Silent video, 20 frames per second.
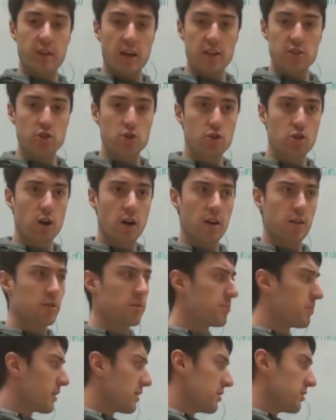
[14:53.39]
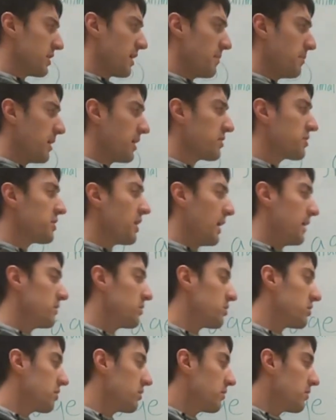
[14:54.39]
that struct, because that makes
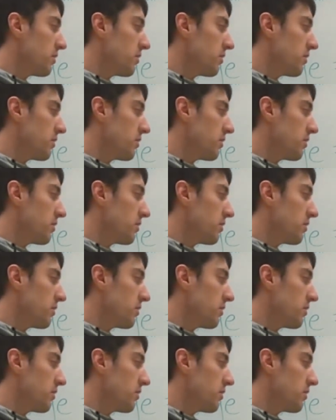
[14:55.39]
sense.